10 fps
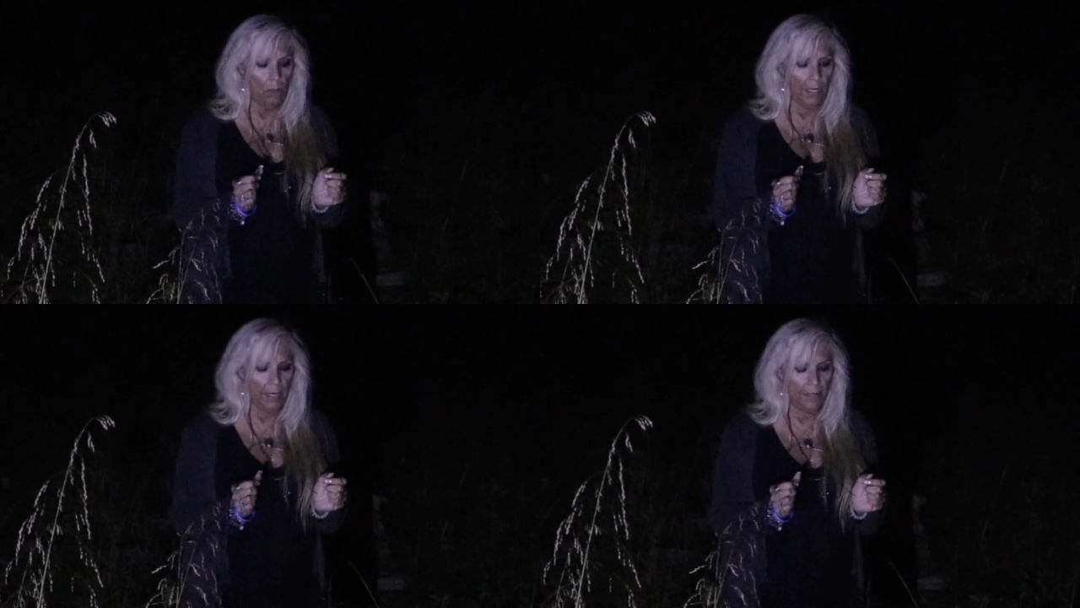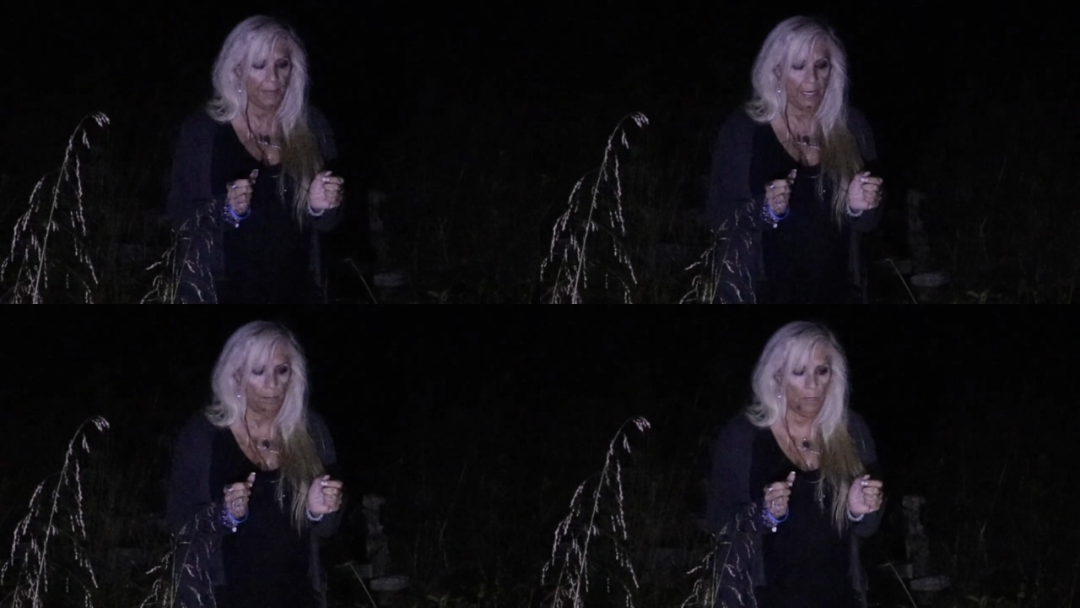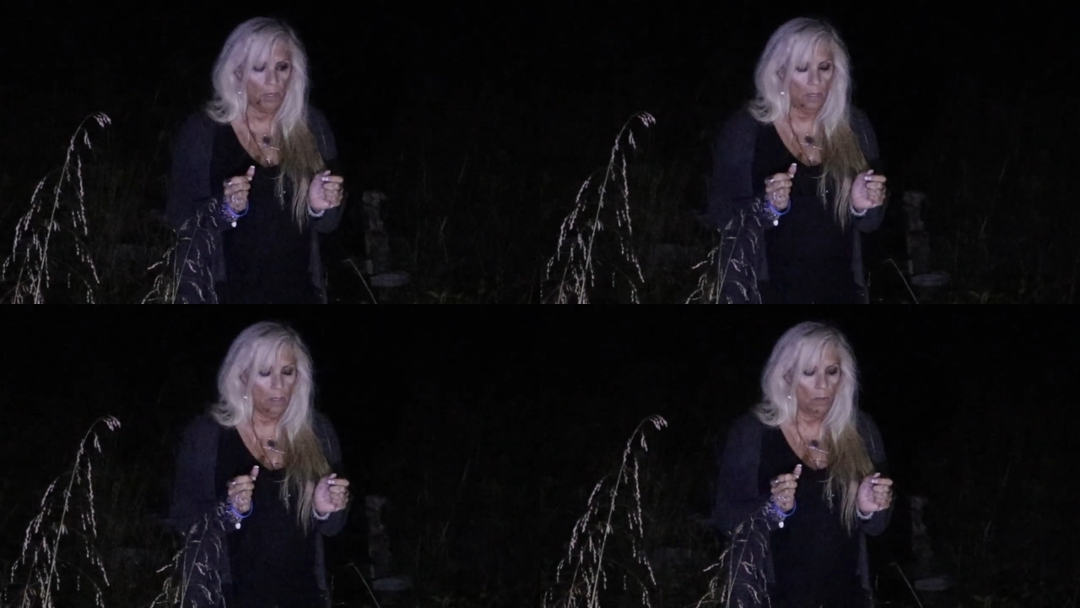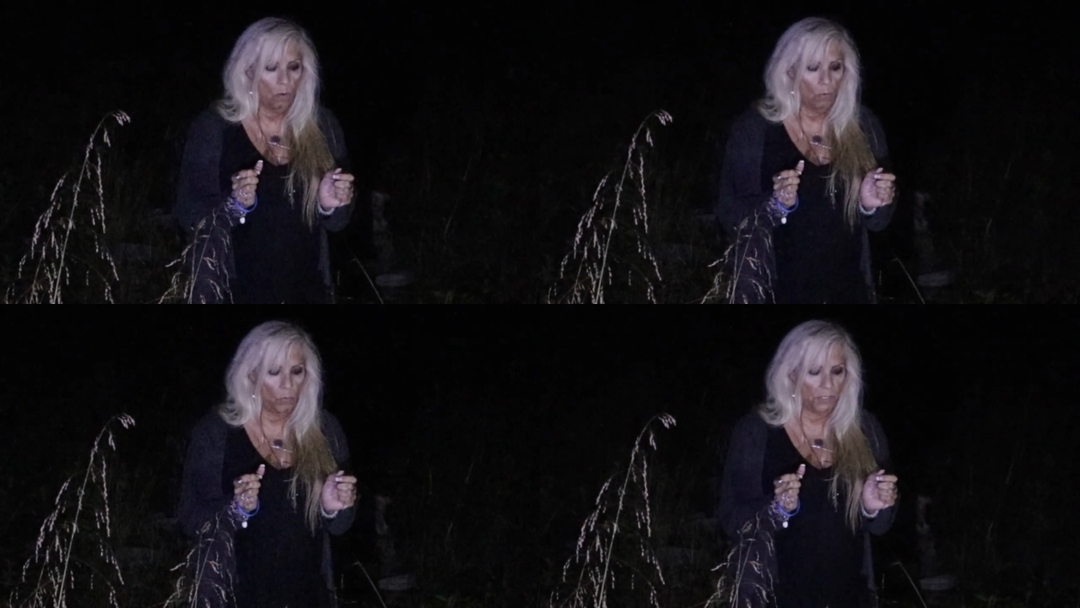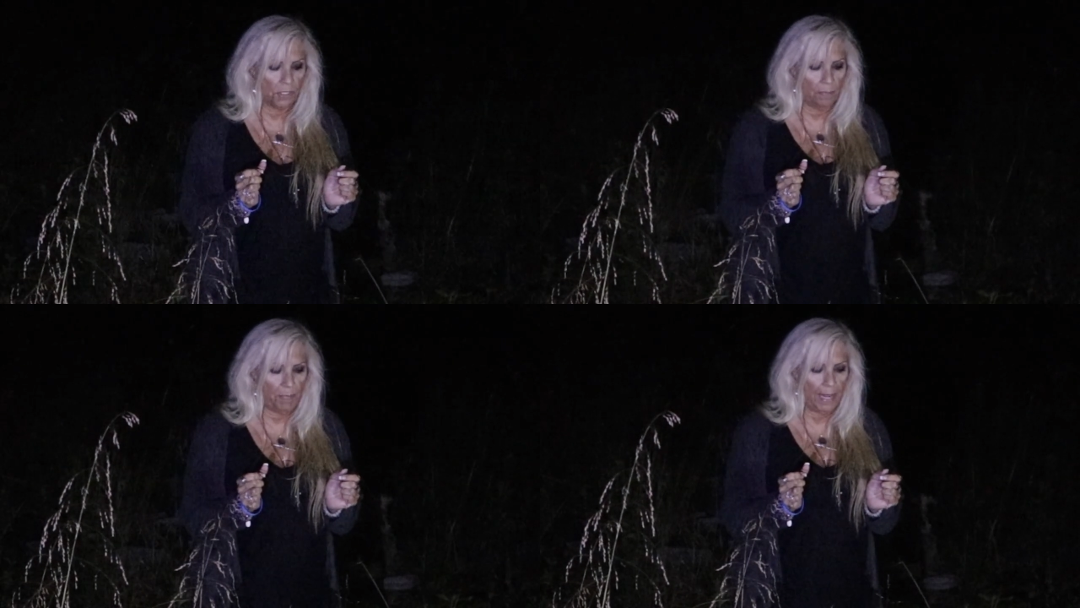Okay, ma'am. Was
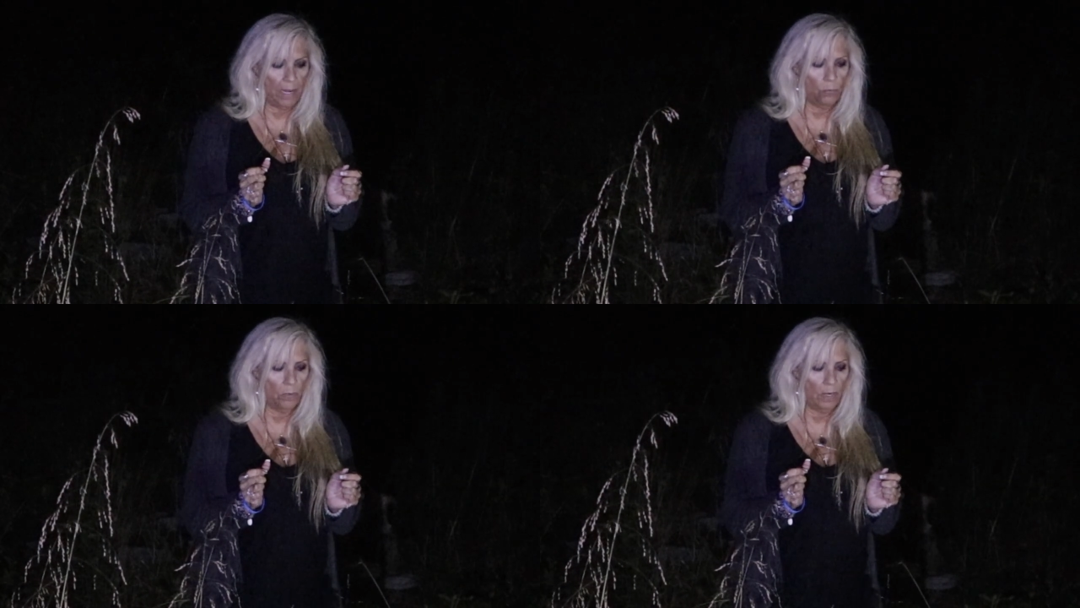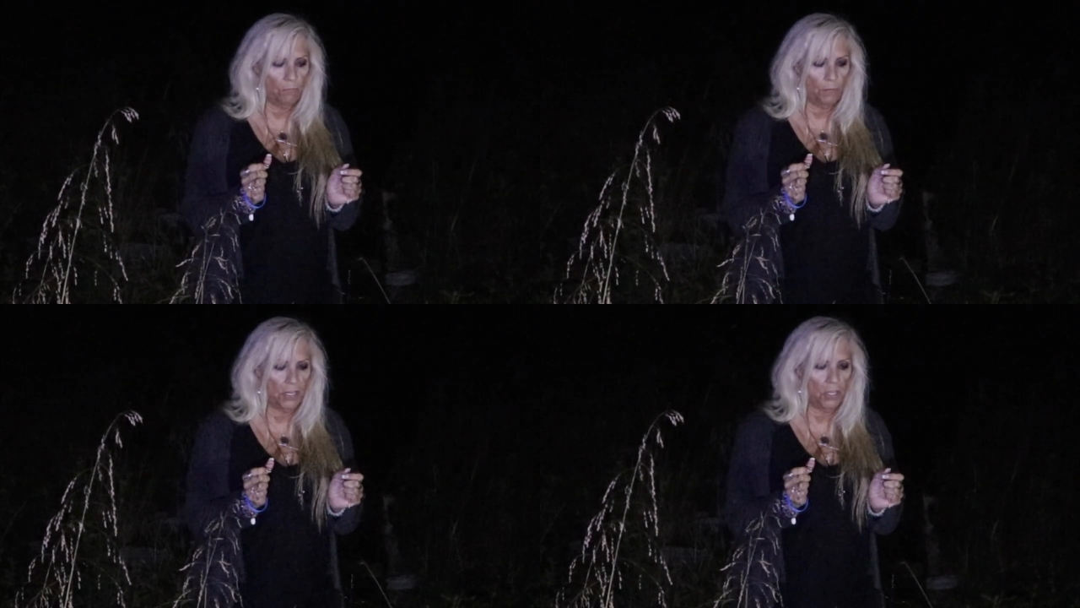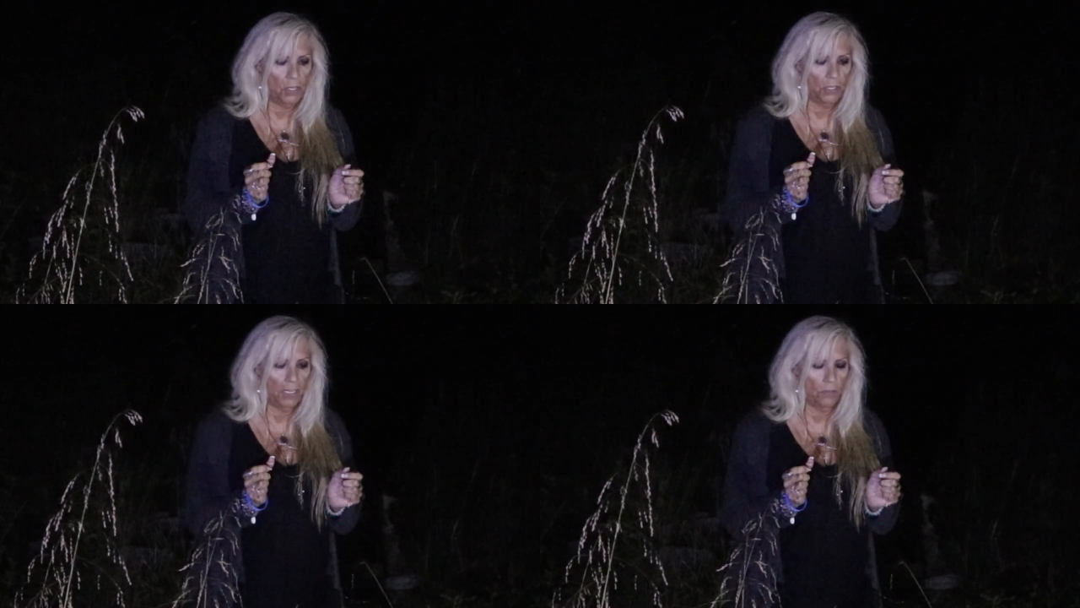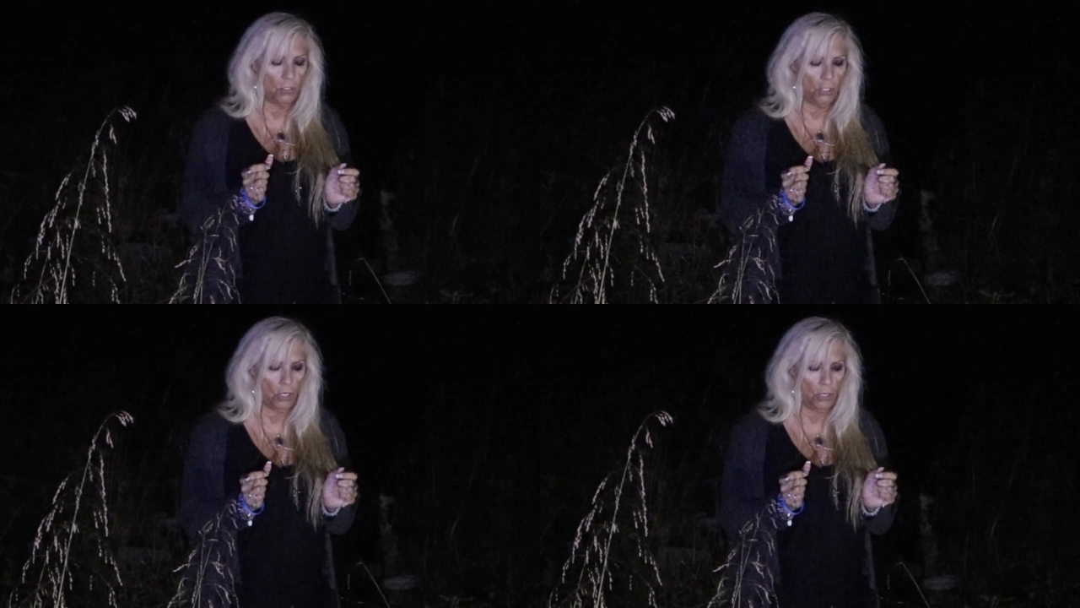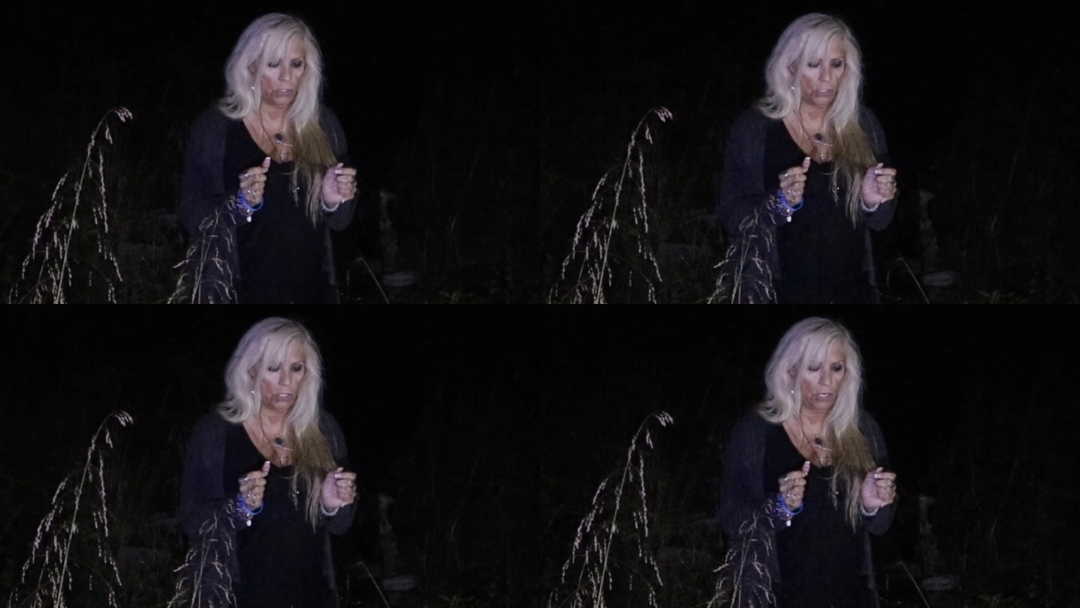the bad Reverend hung in the
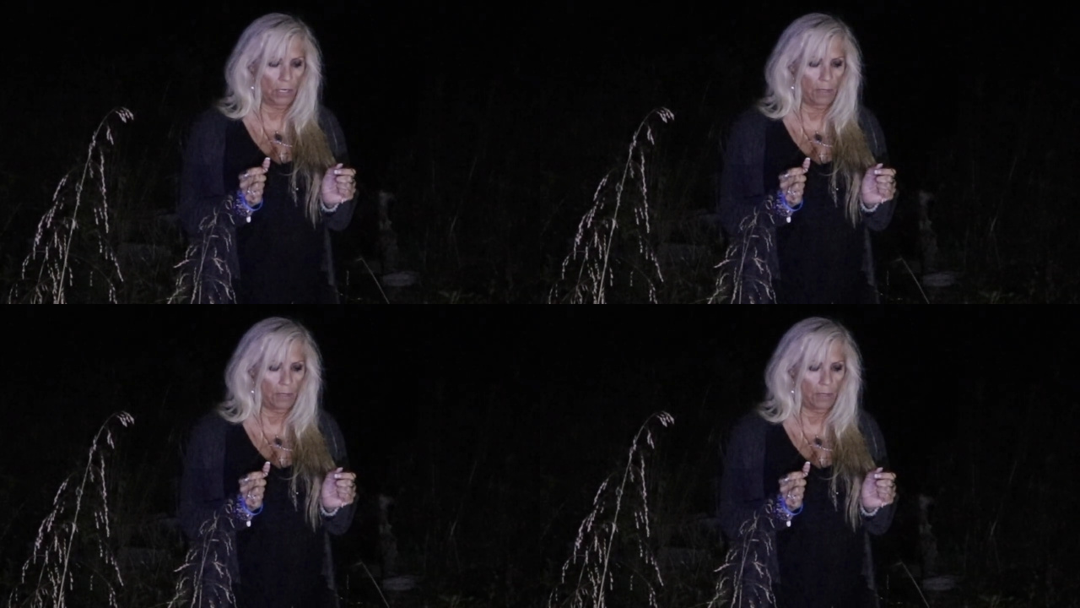church?